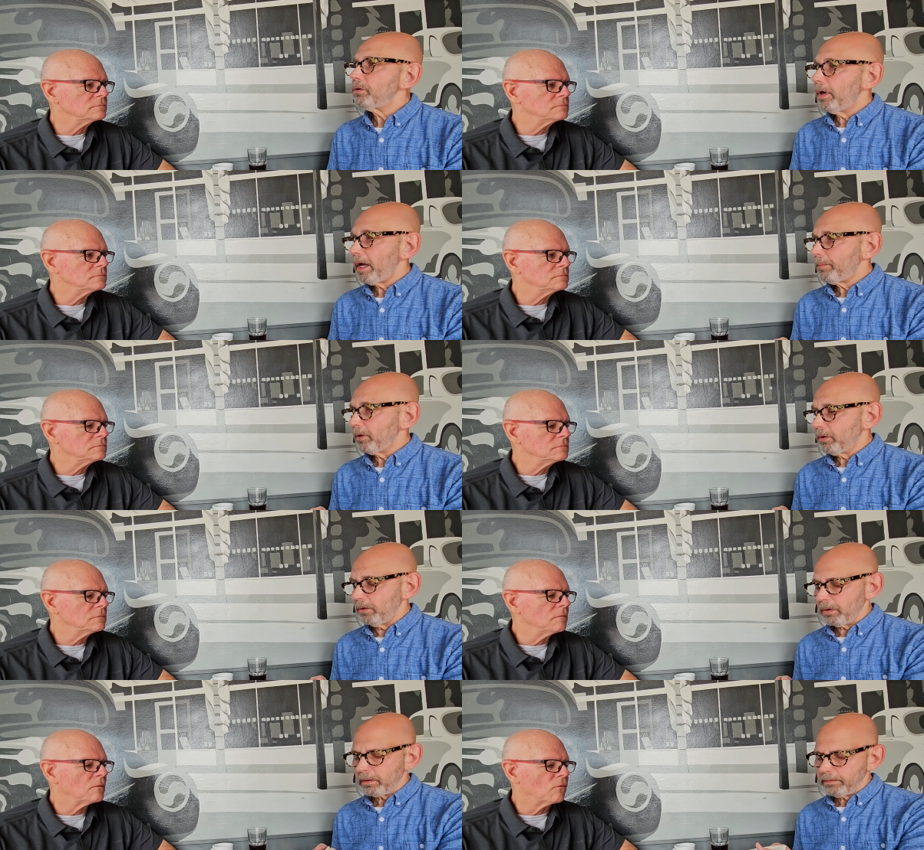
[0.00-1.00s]
Speaker 1: to
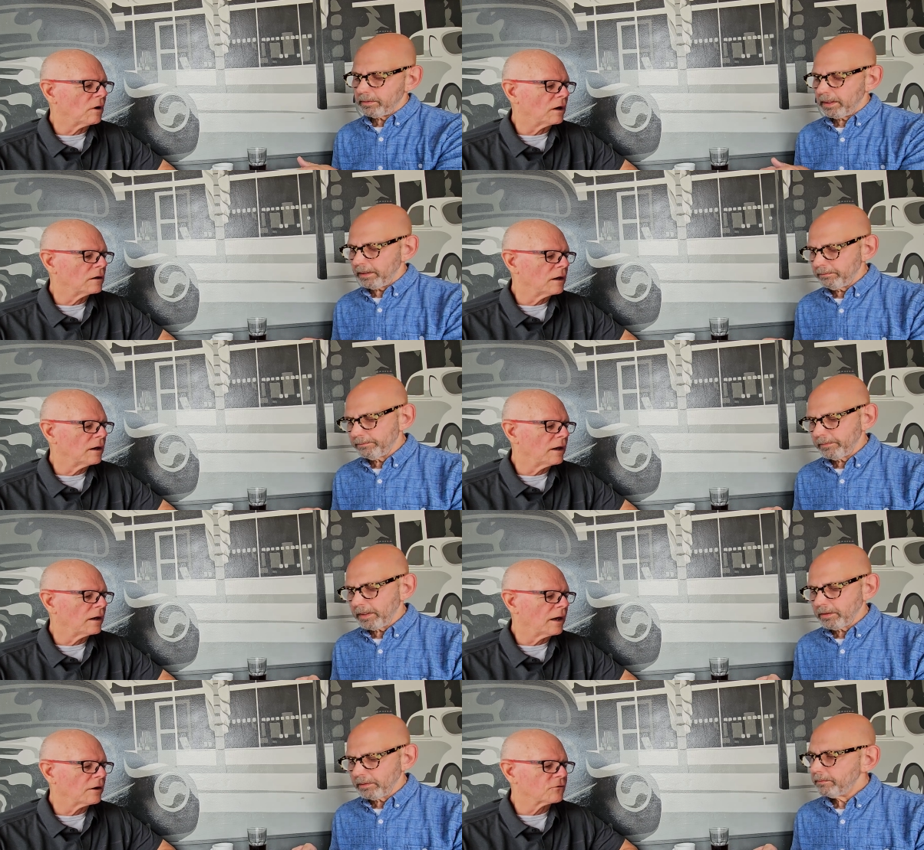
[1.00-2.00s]
Habakkuk. Right.
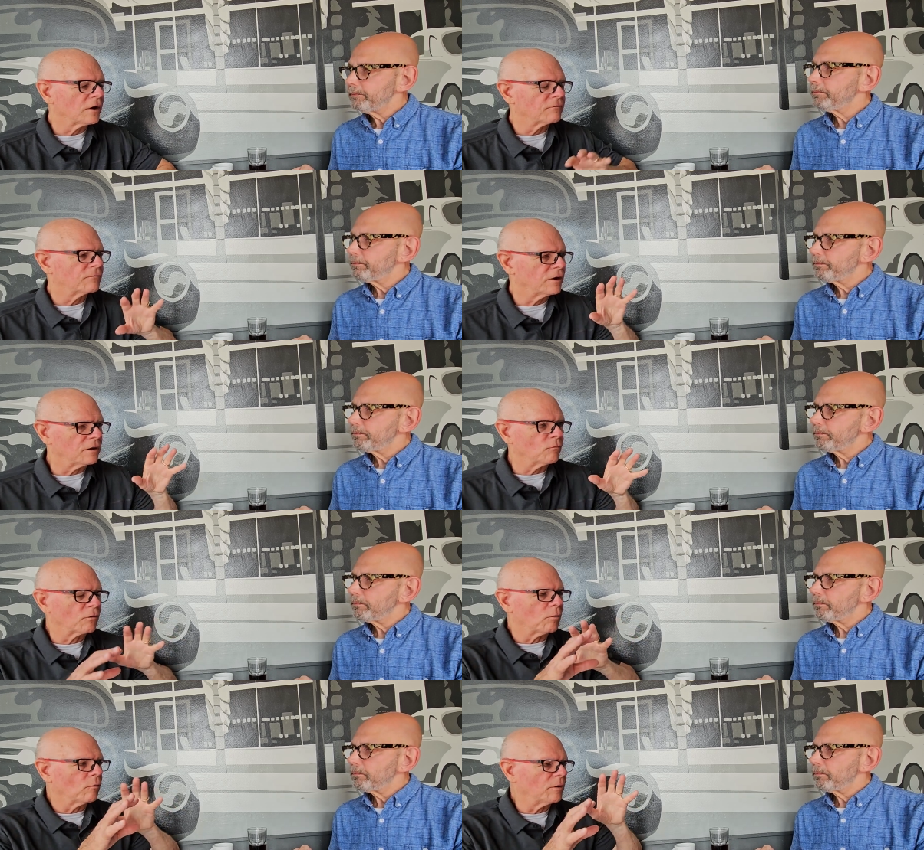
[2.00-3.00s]
And
Speaker 2: how does that fit
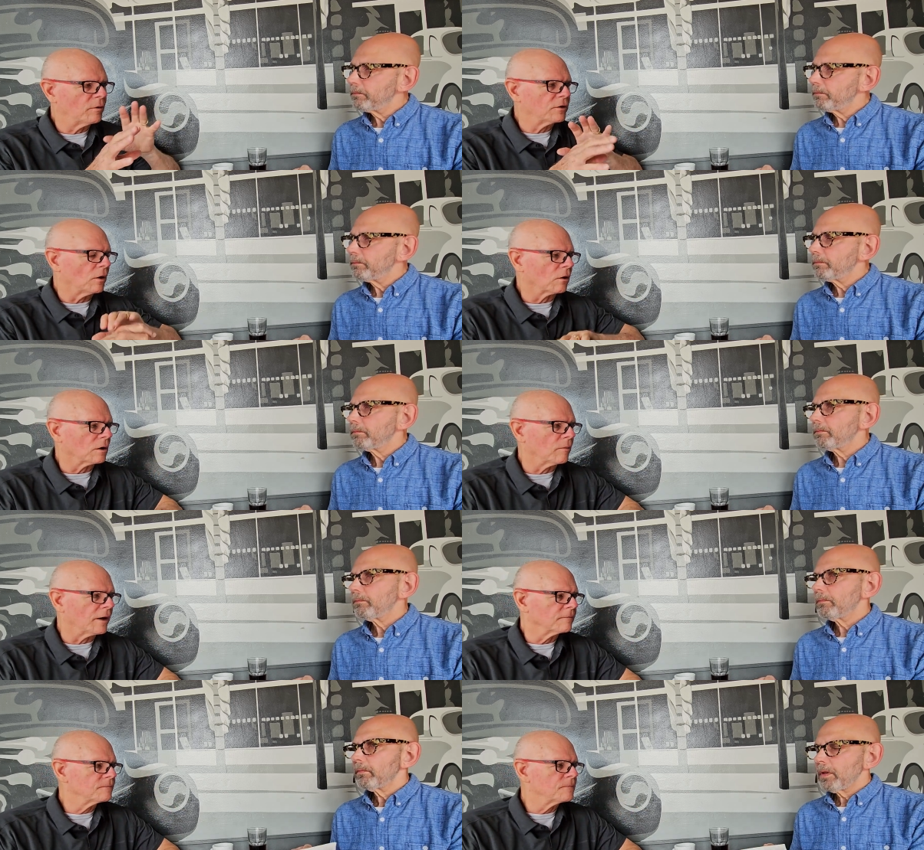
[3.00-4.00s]
with what we've been talking
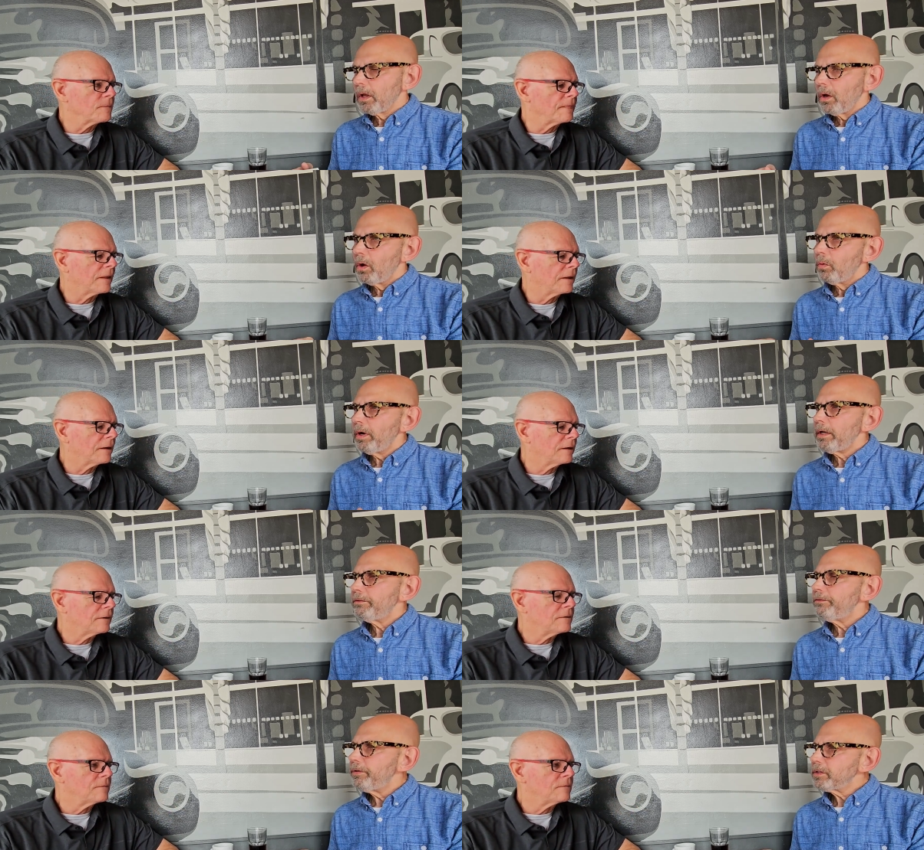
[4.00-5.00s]
about?
Speaker 1: Well,
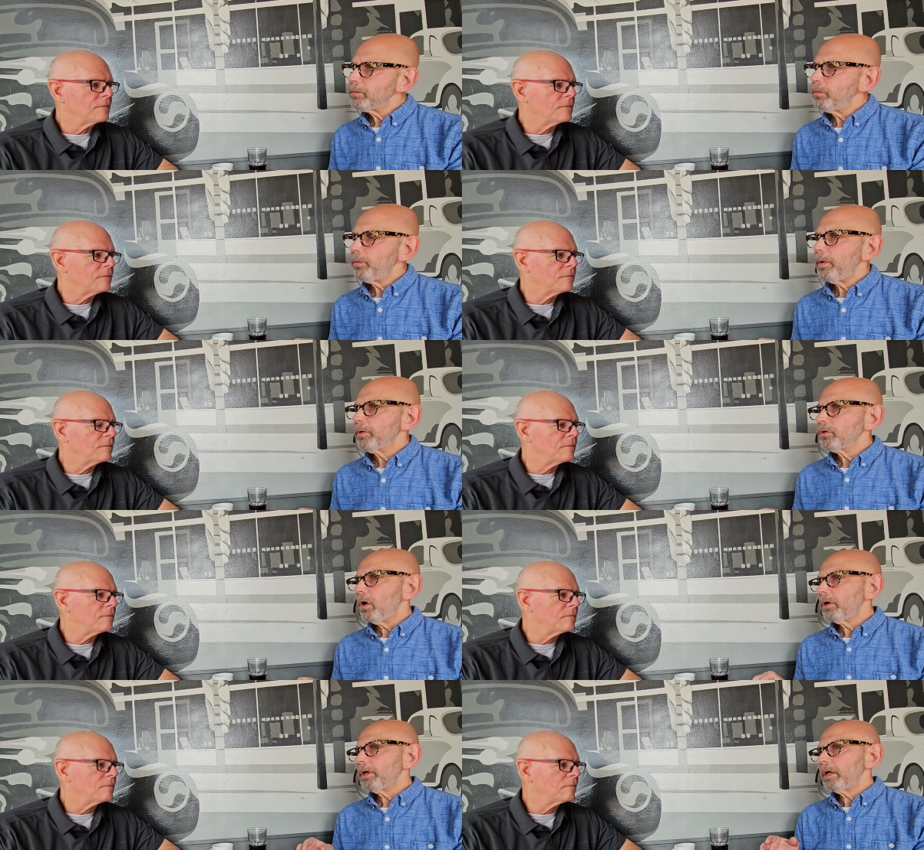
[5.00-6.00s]
it fits with what we're
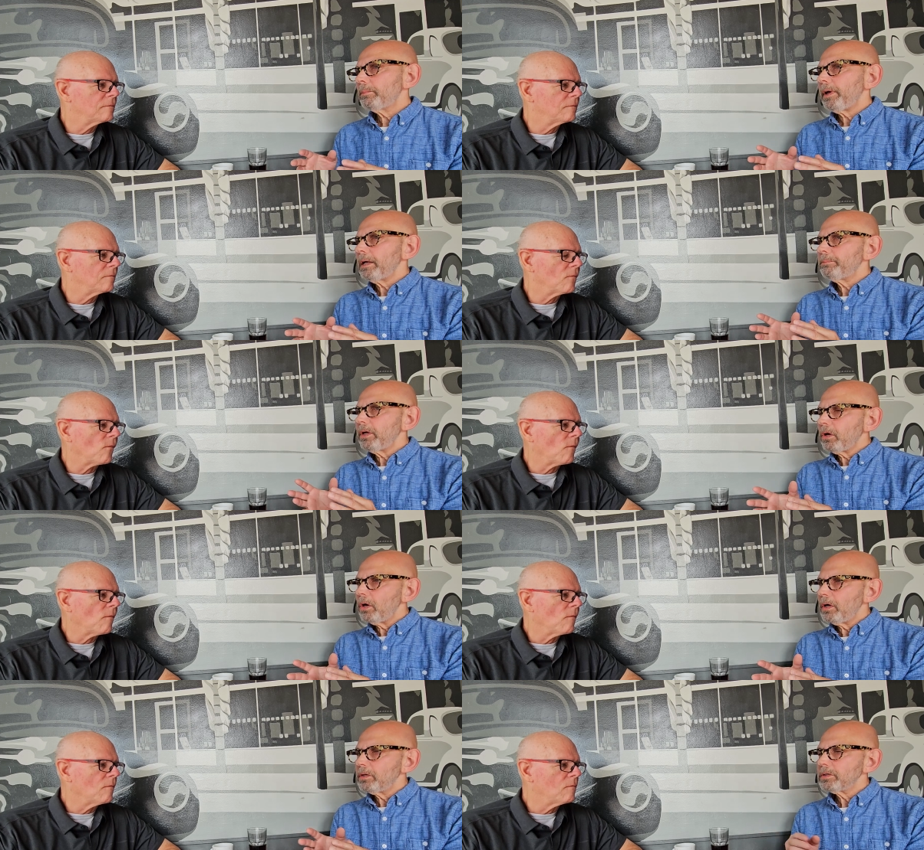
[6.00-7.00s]
talking about
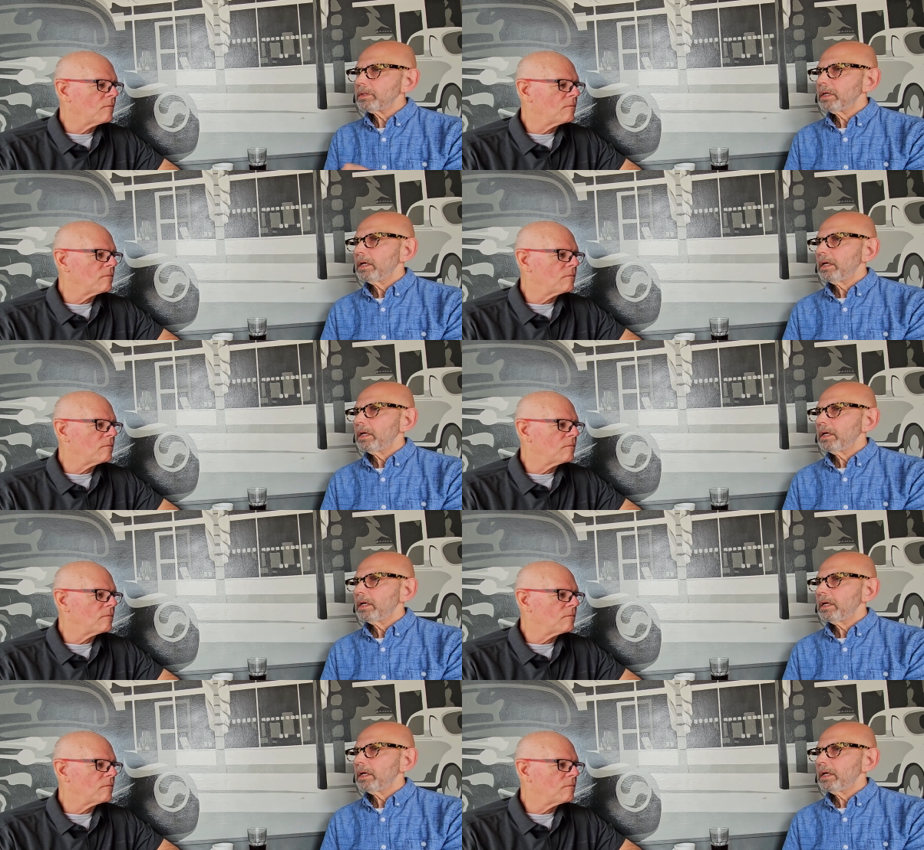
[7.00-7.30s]
because